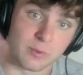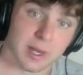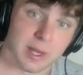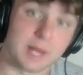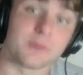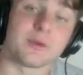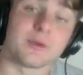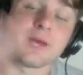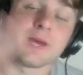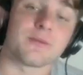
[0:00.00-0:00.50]
If
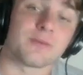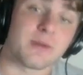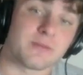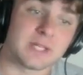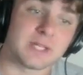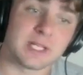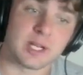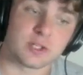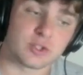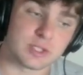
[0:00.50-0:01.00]
we hit
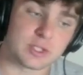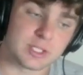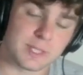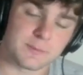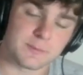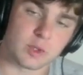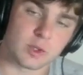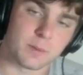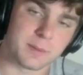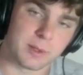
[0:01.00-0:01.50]
1,500 subs,
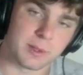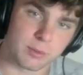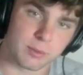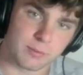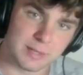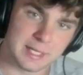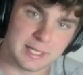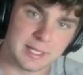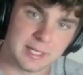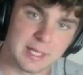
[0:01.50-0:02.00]
it'll be
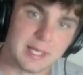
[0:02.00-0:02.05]
three.